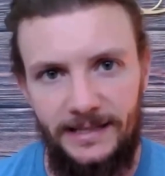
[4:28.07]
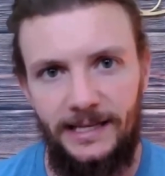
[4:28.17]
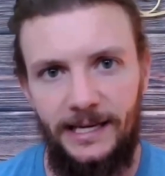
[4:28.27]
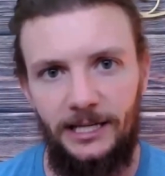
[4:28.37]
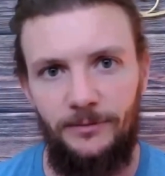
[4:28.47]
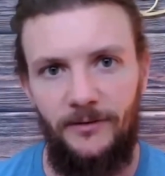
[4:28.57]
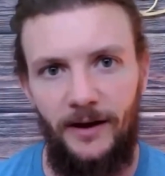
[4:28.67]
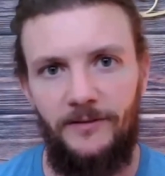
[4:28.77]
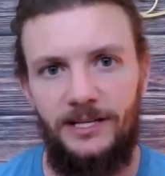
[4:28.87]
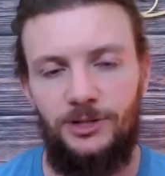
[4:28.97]
The kingdom of
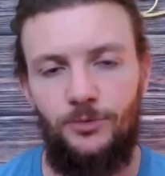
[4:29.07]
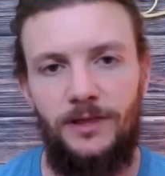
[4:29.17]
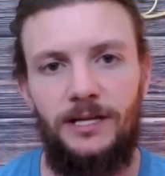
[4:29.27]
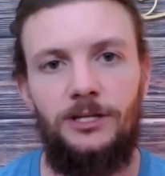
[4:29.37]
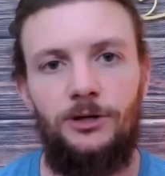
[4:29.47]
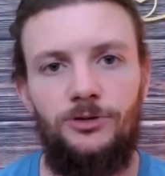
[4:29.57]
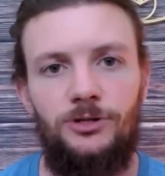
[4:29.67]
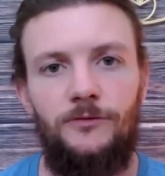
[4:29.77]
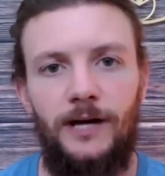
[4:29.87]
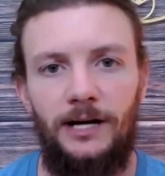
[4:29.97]
heaven is within you.
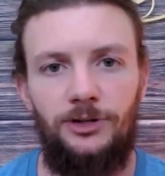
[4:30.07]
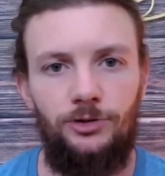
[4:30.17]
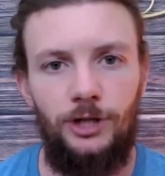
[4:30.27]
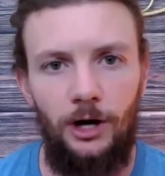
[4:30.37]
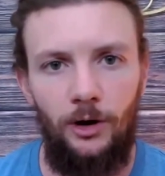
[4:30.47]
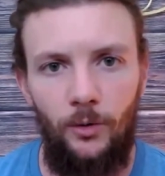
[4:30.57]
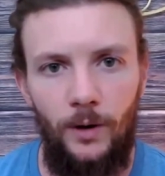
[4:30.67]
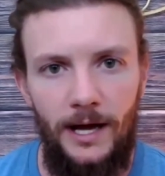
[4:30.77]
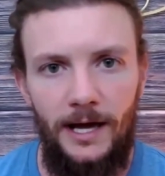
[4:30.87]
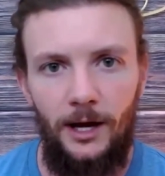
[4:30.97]
So you've got to go
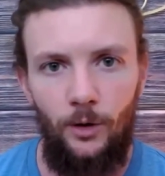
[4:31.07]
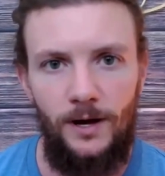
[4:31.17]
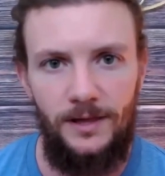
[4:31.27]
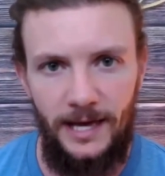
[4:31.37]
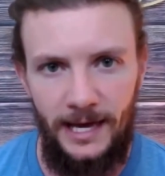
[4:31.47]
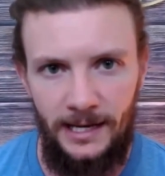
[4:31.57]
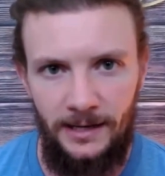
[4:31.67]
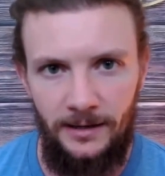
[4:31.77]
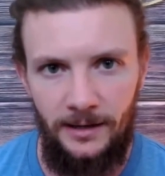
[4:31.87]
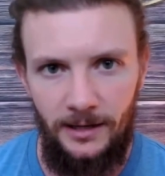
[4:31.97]

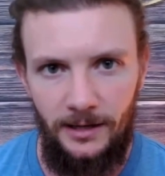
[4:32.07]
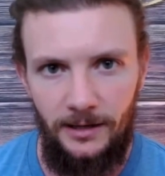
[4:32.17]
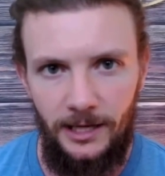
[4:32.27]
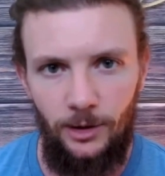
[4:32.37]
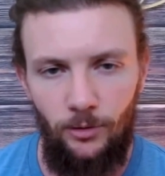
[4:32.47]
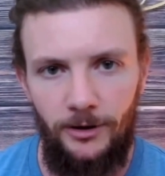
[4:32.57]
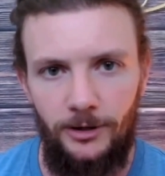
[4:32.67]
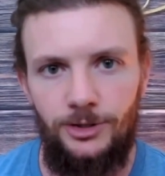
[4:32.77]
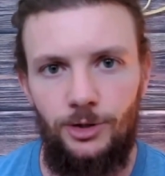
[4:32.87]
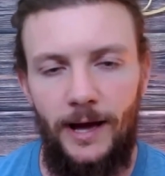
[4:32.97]
within in
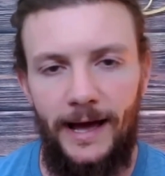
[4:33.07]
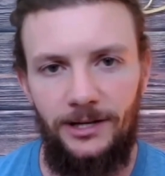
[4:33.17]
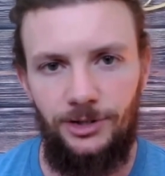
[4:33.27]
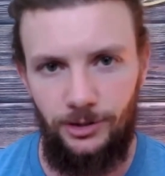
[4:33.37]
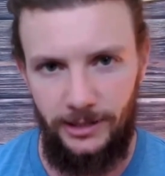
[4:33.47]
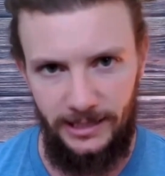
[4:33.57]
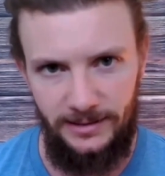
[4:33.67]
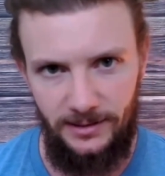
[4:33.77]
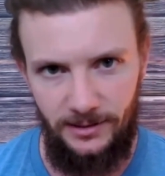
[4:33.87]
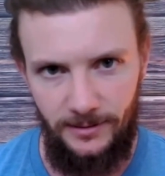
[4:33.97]
order to enter
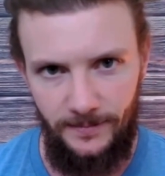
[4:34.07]
it.